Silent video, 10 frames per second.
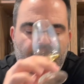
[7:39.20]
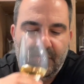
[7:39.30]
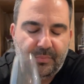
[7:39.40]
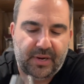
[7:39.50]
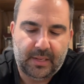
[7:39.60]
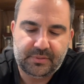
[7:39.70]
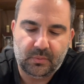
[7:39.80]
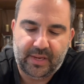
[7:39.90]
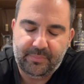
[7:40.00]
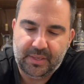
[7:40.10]
Perhaps the
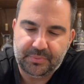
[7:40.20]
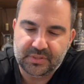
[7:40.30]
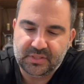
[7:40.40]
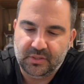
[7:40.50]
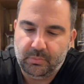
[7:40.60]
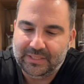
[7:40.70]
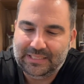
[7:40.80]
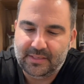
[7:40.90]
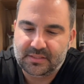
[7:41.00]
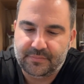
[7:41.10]
white pepper still, but
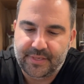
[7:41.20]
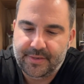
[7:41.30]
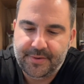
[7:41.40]
less of it.